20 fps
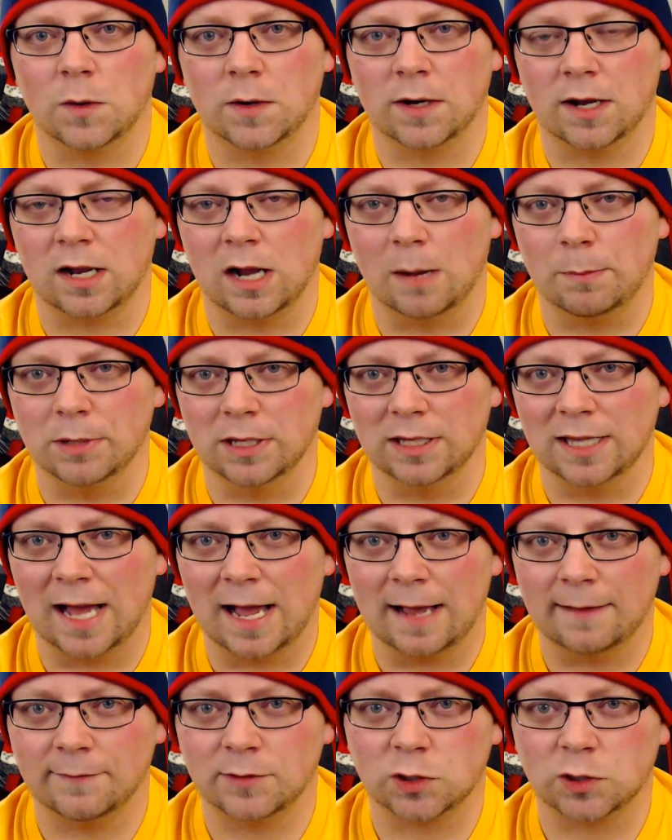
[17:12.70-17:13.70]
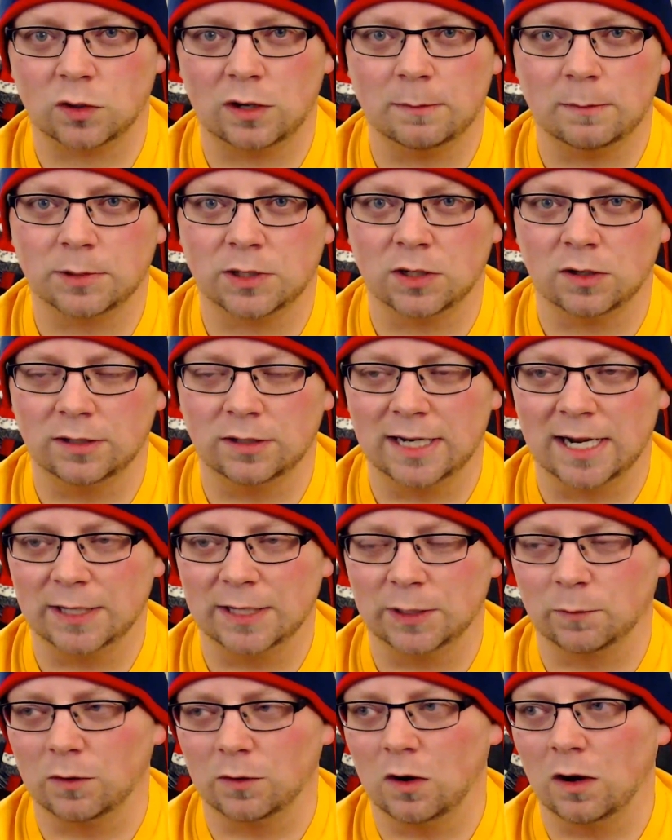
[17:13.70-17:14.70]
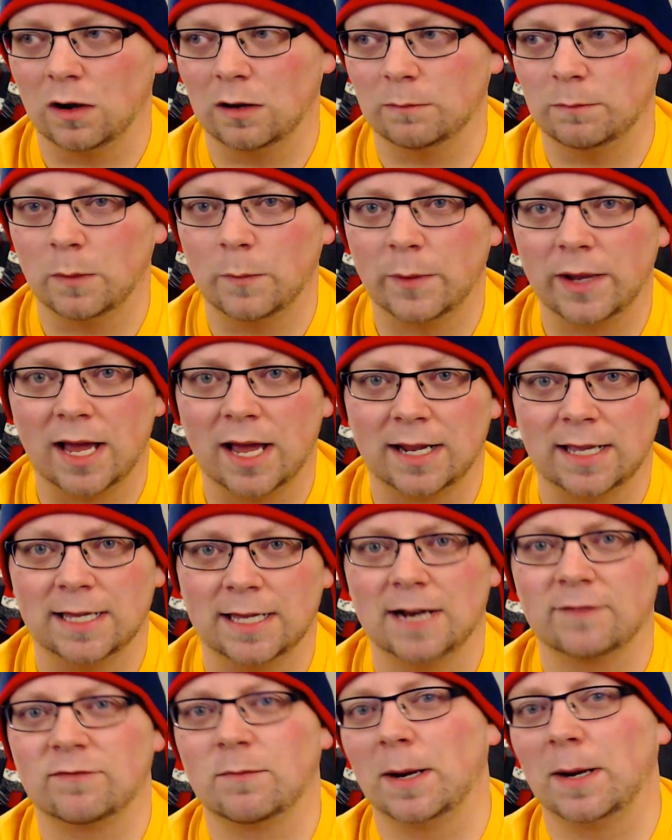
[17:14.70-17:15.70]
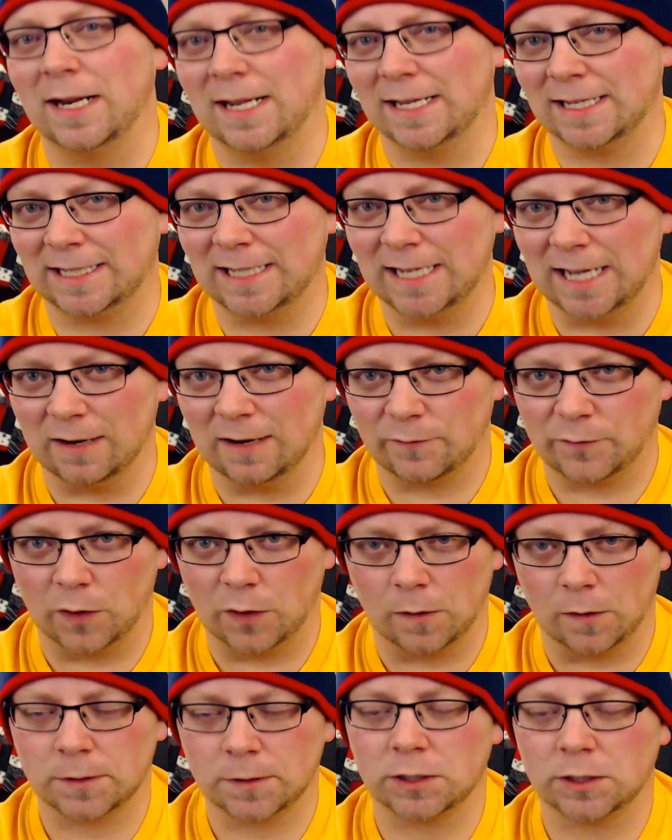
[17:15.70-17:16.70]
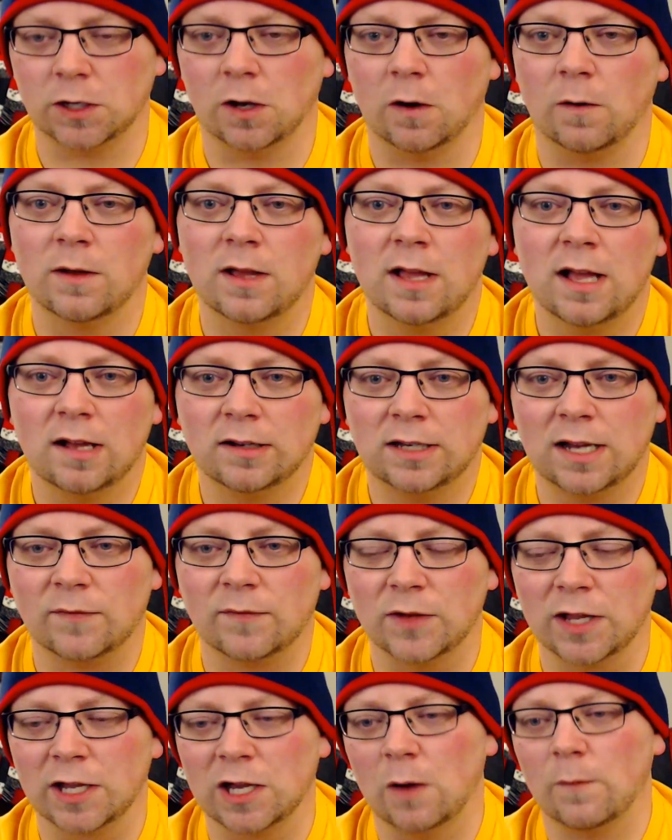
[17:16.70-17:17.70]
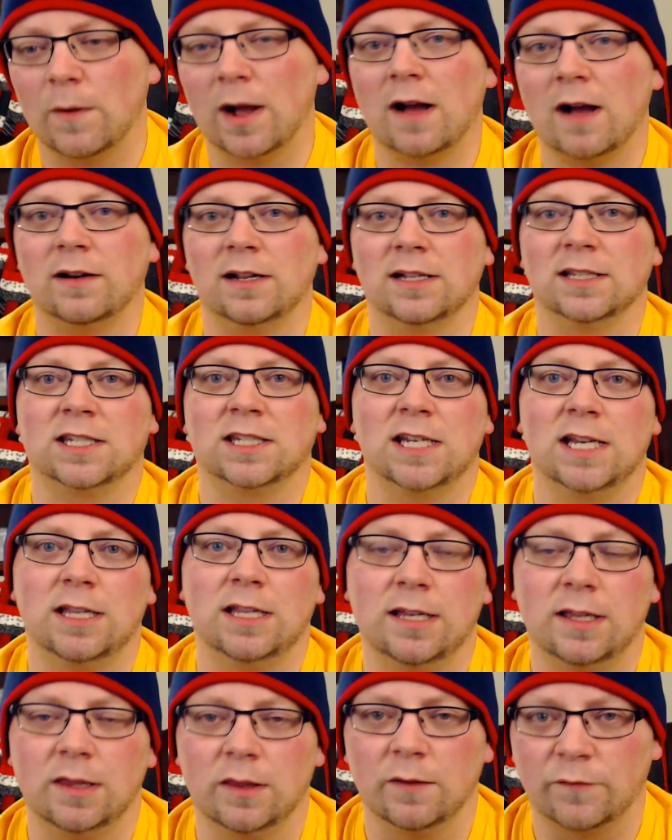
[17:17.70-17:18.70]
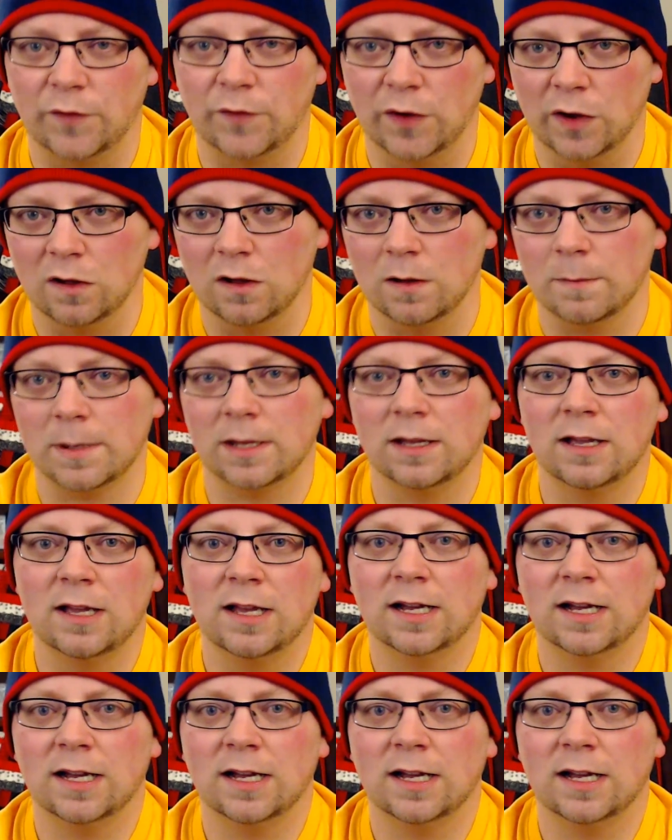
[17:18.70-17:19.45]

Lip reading: couple of live streams here down the road. But we got to get everybody to see it first, so definitely go out and see the film.